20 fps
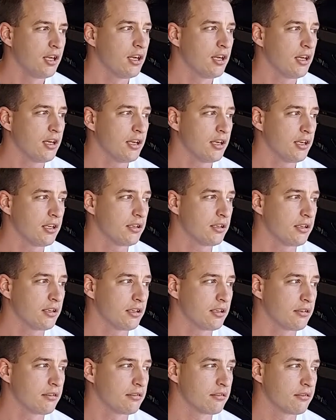And
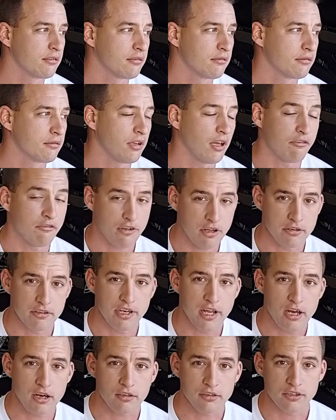I found
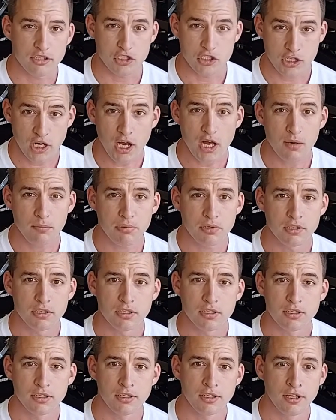out the shop
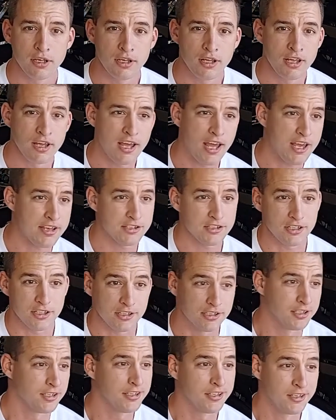has a
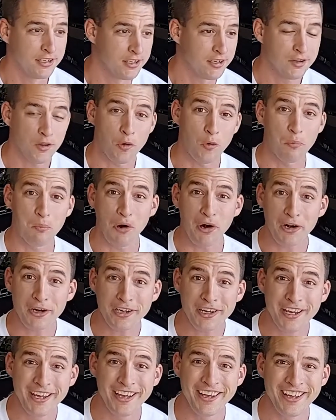little
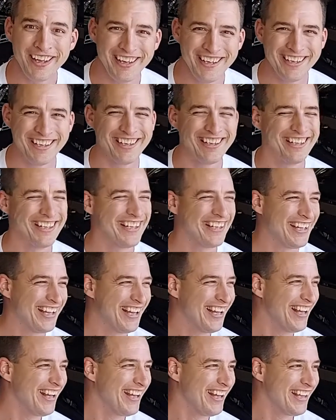perk.
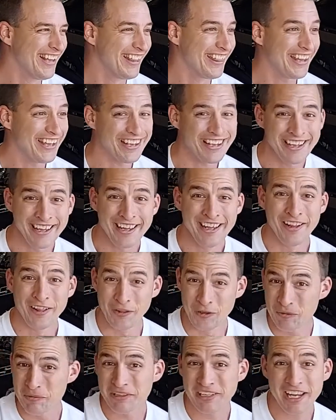They
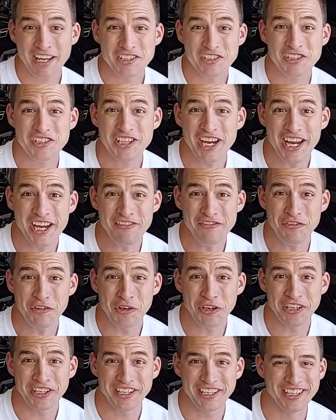lubricate your chain
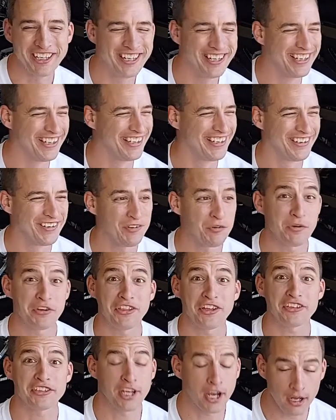for you with
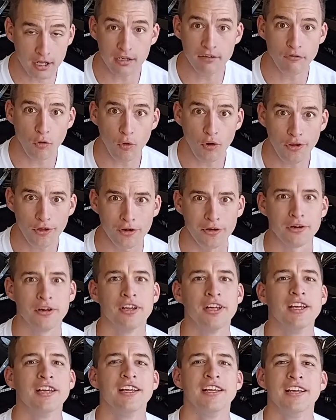a ton of oil.
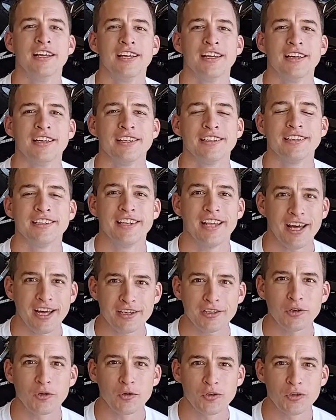
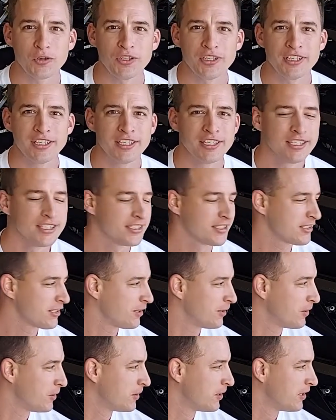Not cool.
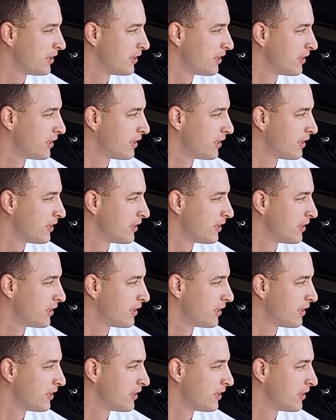So